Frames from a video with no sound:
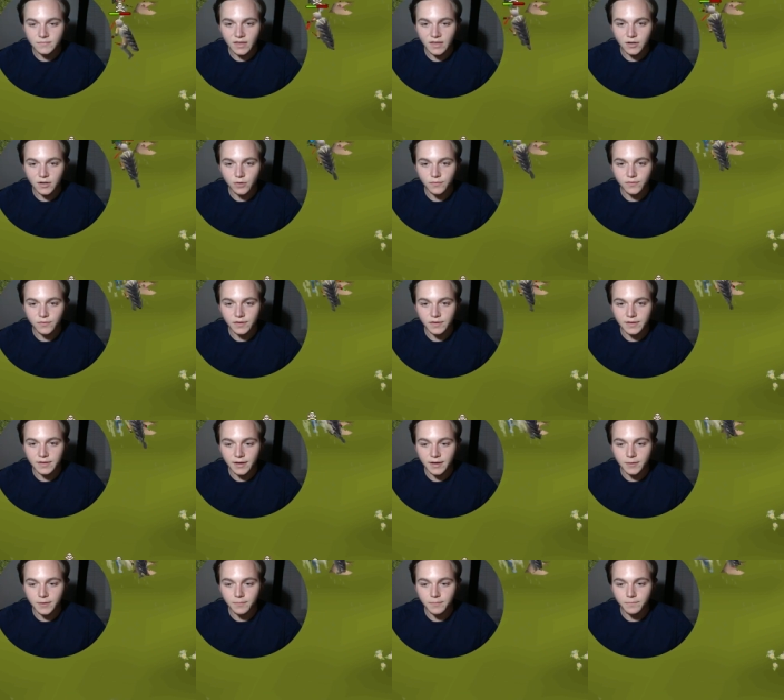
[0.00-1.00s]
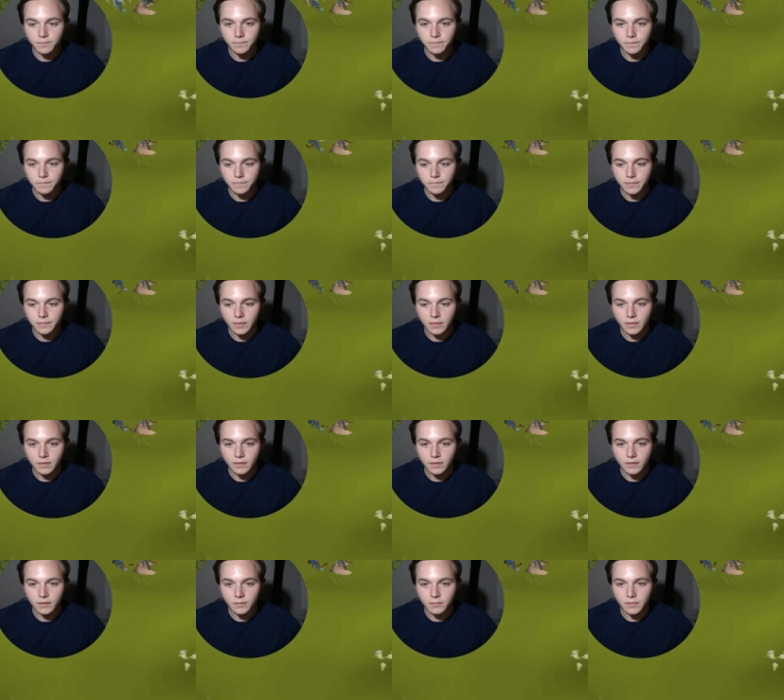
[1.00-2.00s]
and hopefully get him.
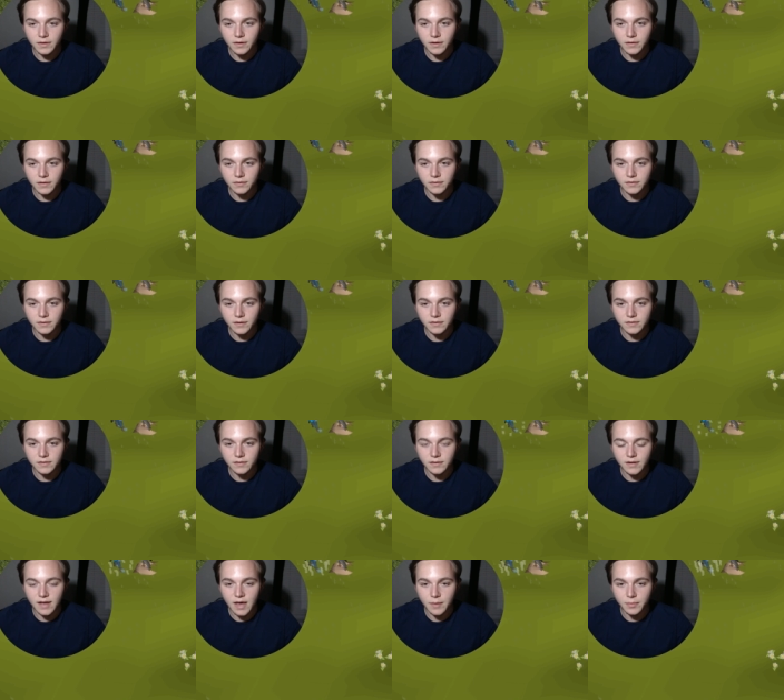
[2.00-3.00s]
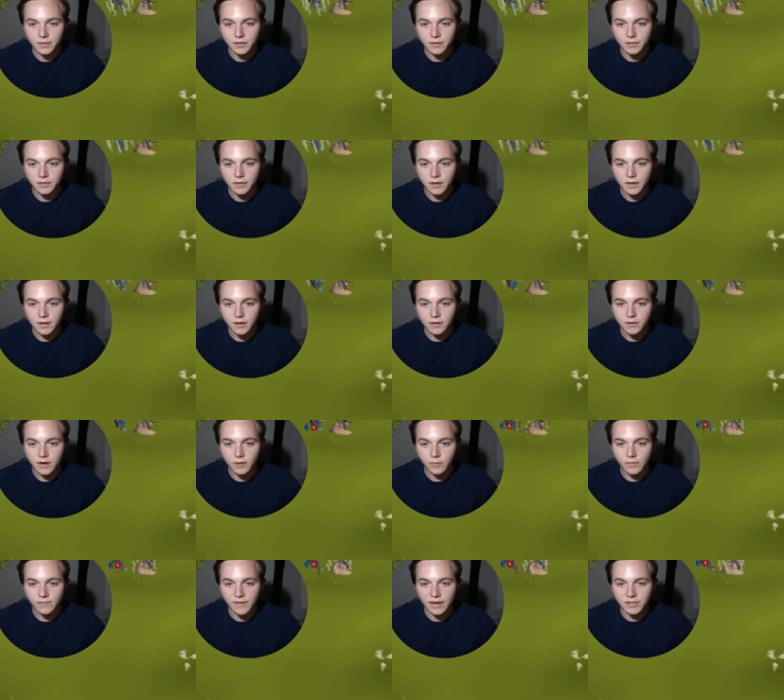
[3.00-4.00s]
Because this isn't happening.
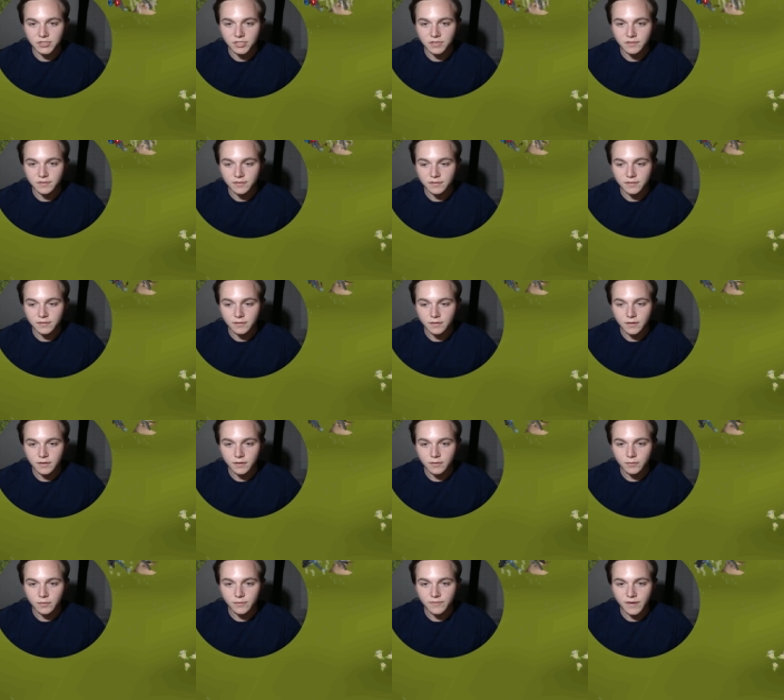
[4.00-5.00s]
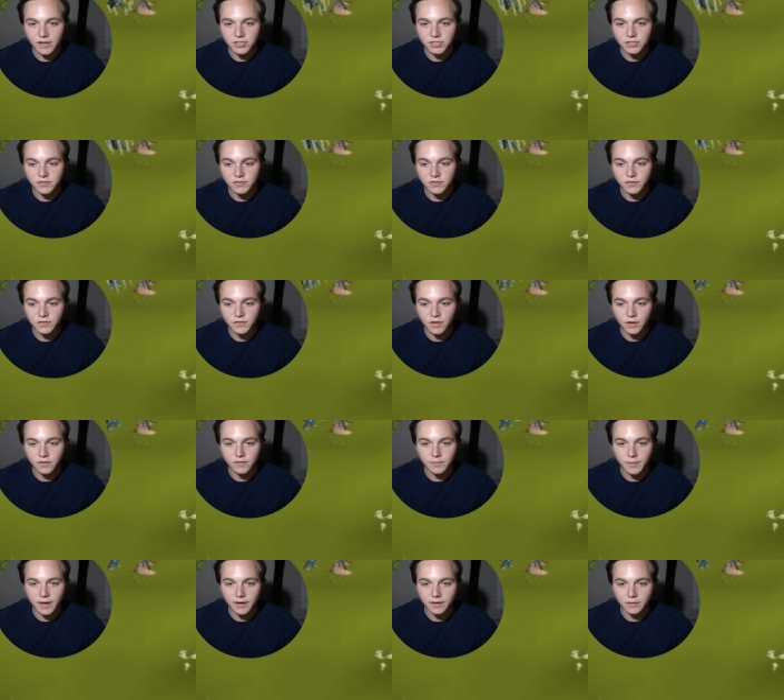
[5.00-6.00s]
Alright, we vengeanced. We vengeanced to start
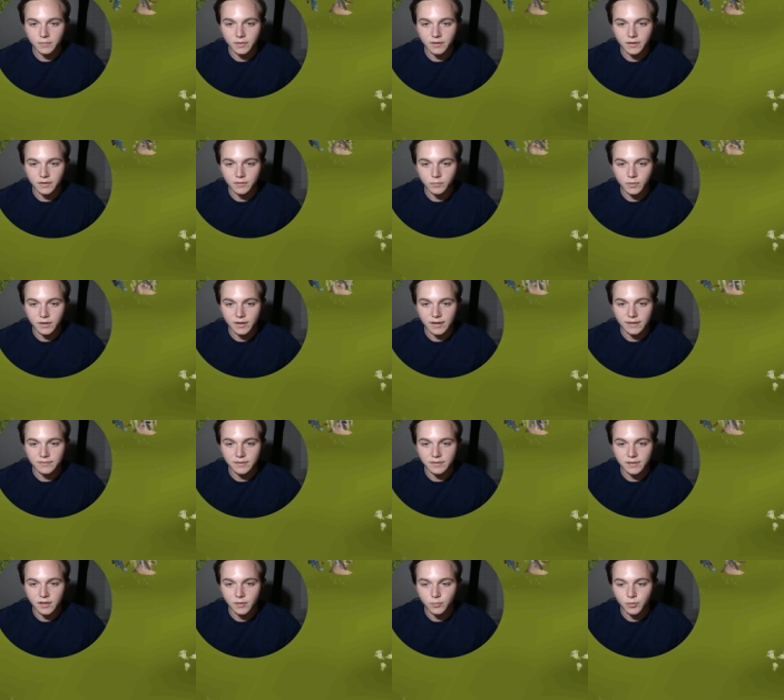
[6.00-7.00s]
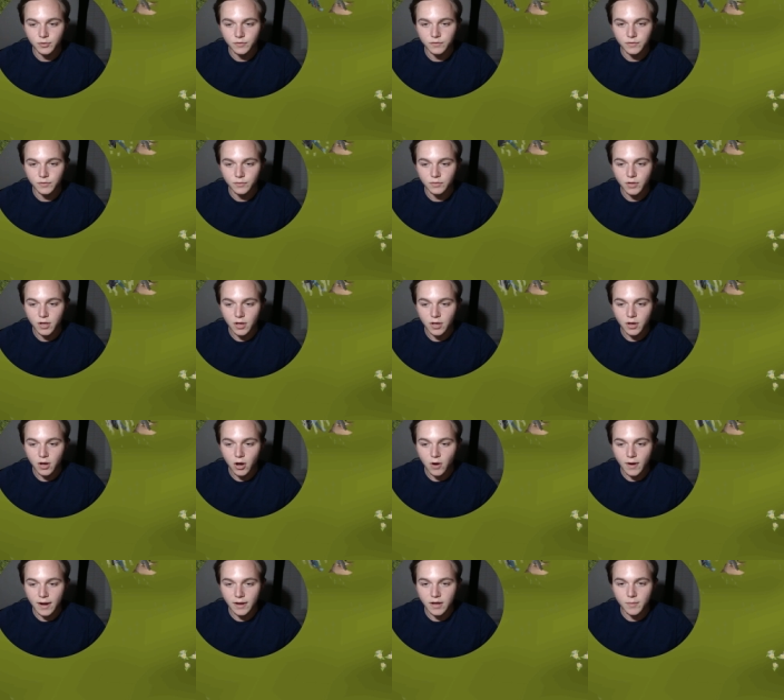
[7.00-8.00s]
specking because we're gonna have to teleport soon.
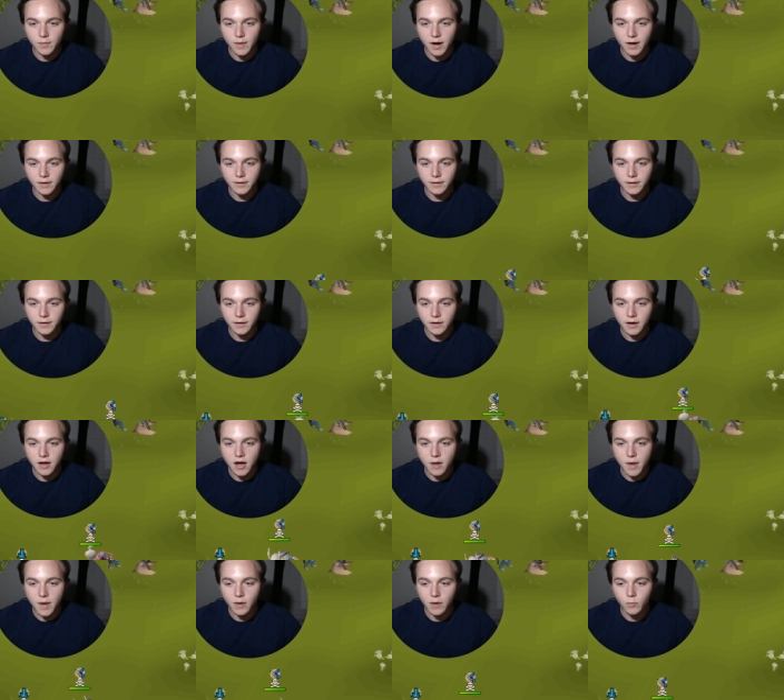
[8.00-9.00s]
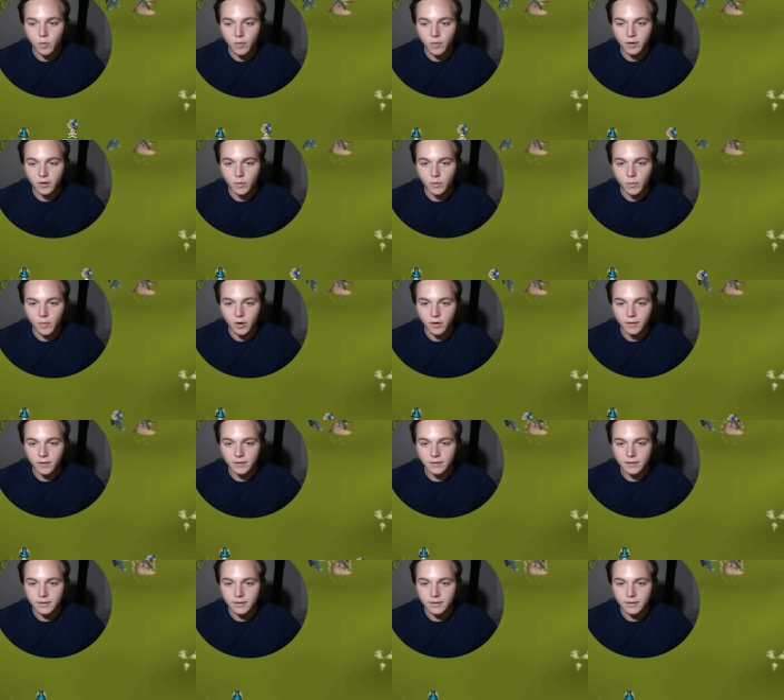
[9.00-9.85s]
Alright, come on. Come on, one more, one more.